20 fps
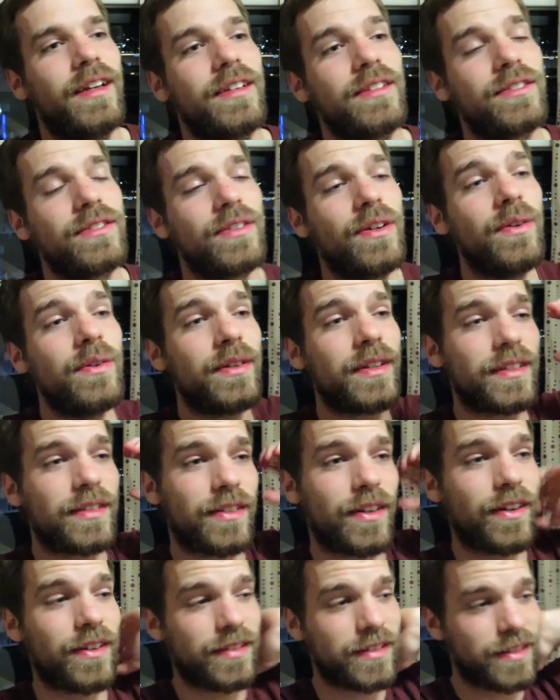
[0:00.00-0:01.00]
so
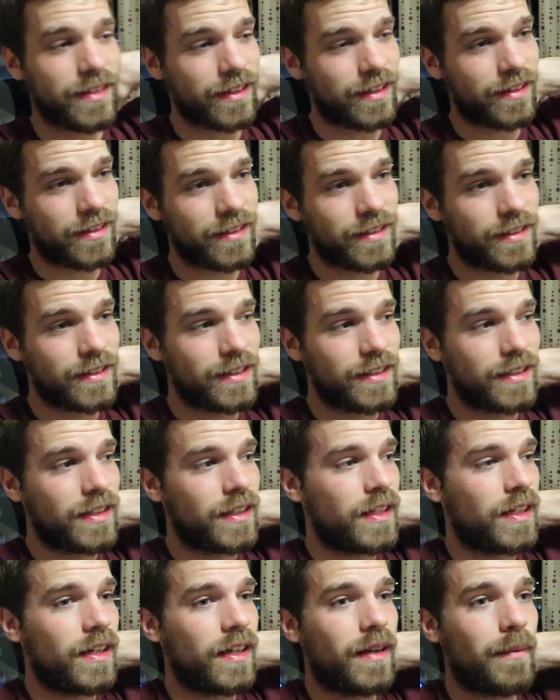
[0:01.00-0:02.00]
exhausting.
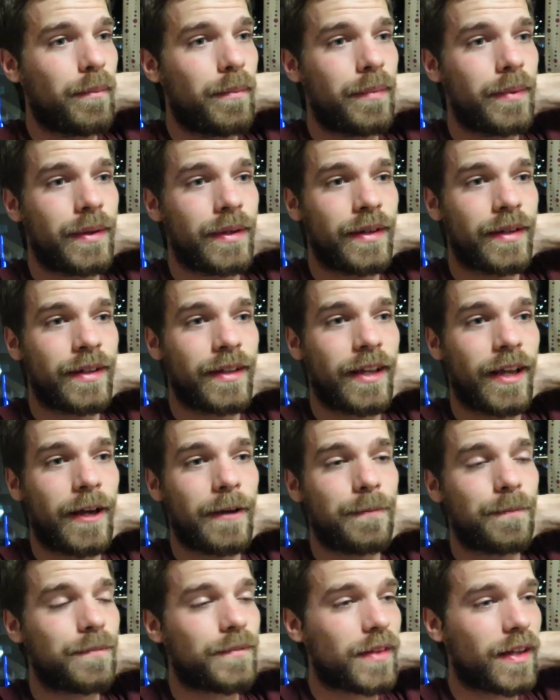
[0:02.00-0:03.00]
But
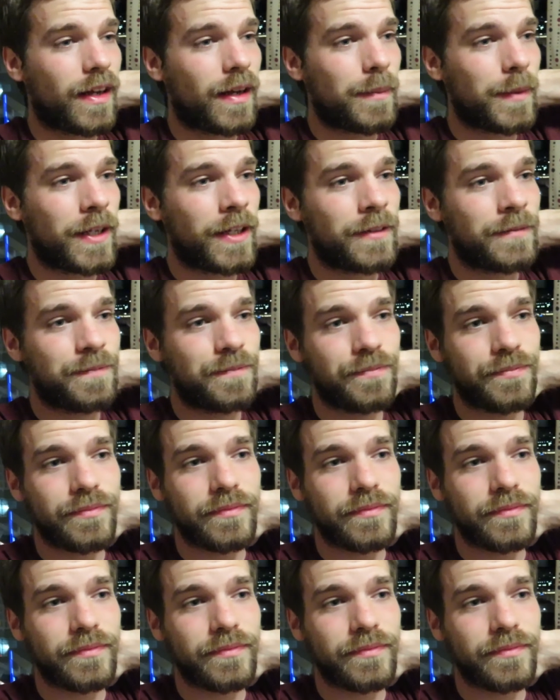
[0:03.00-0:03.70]
yeah, I mean,